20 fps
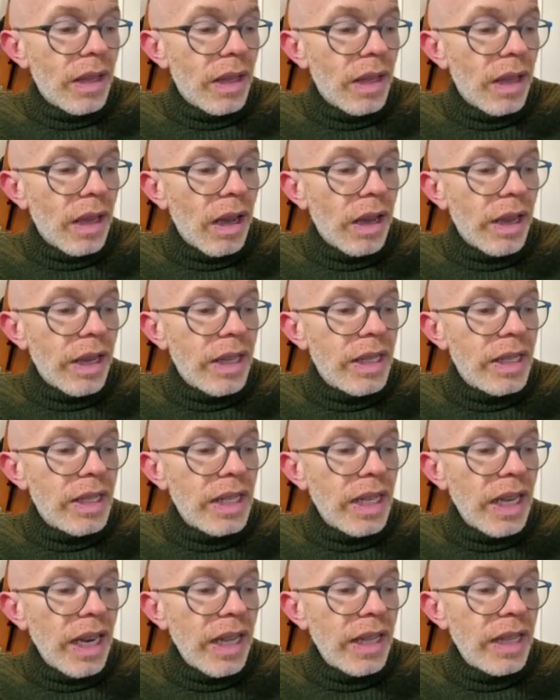I can
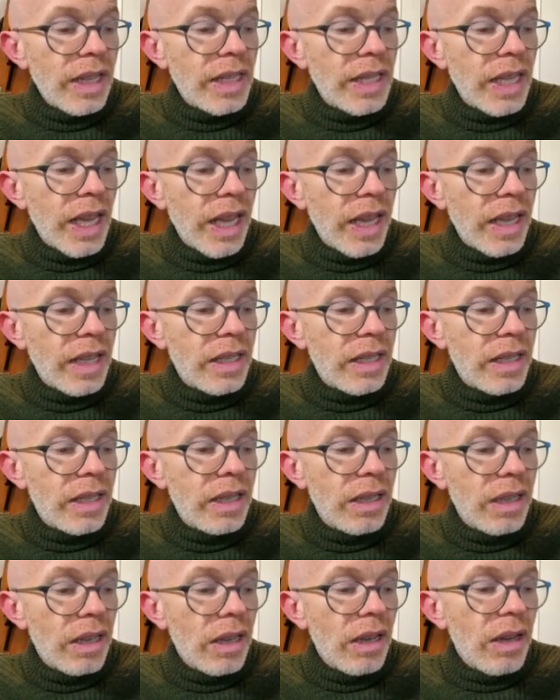select the text
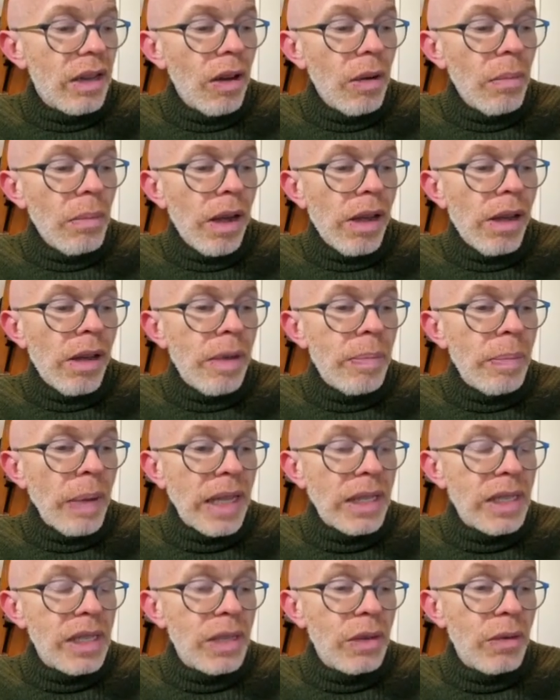on my
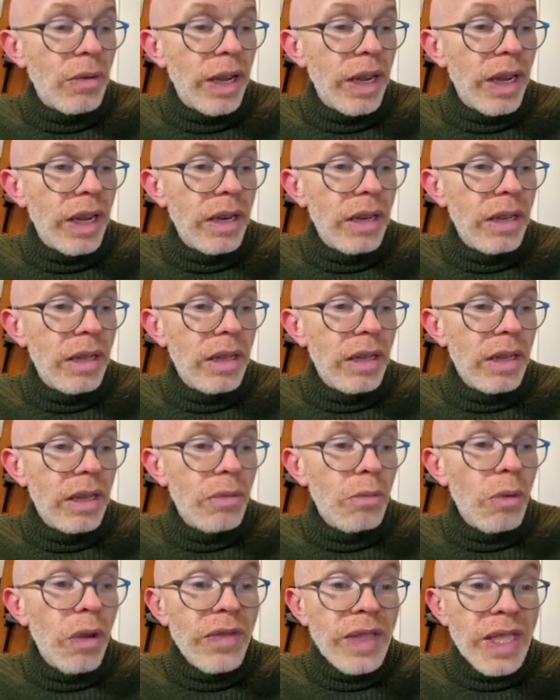iPad screen
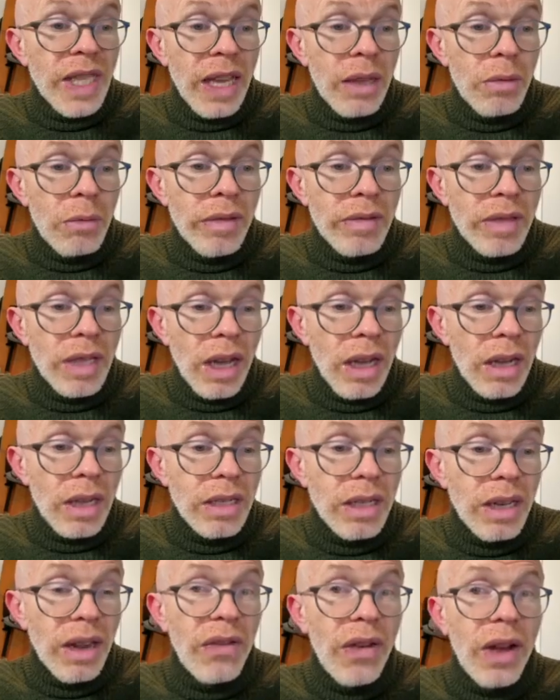with
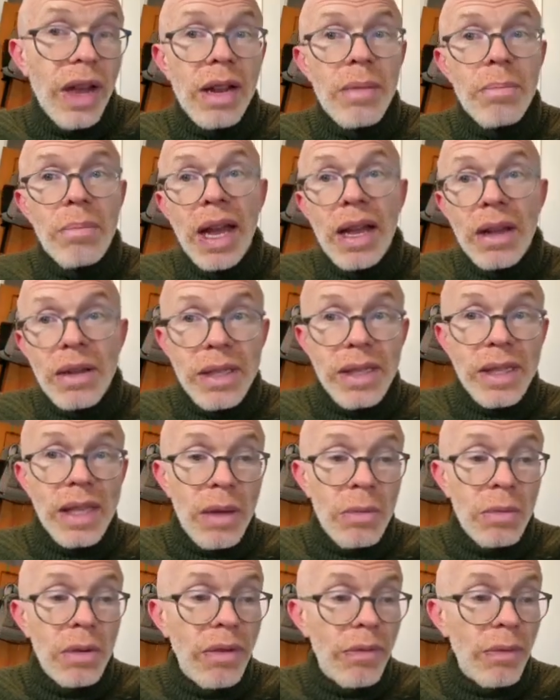touch. If I had a mouse,
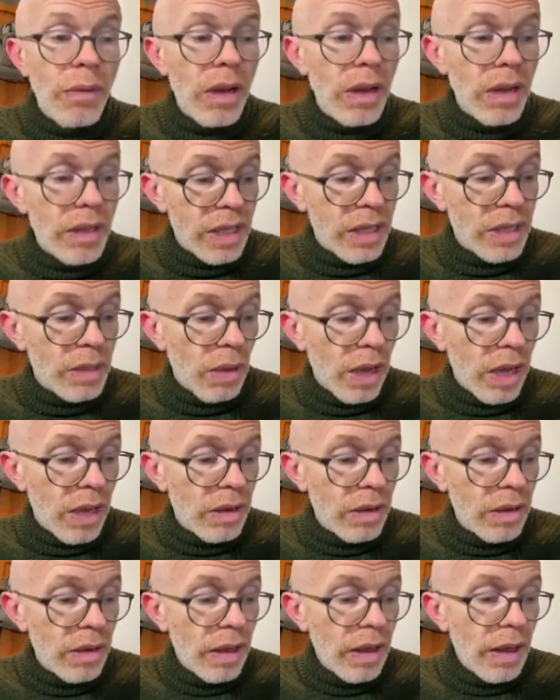that would have worked as
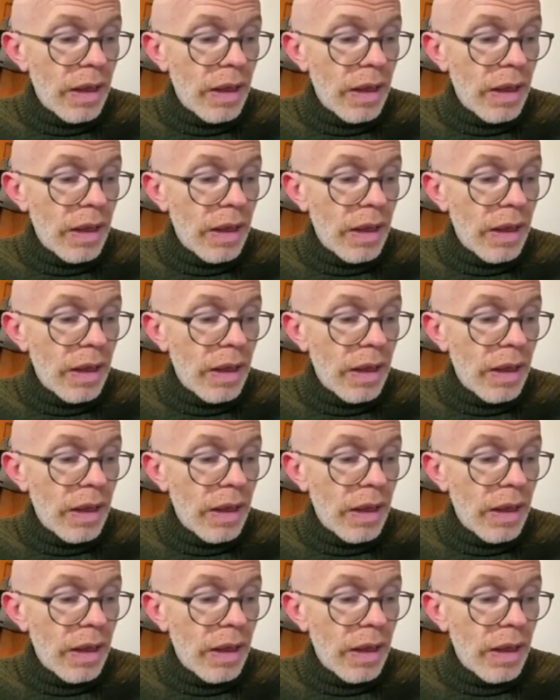well.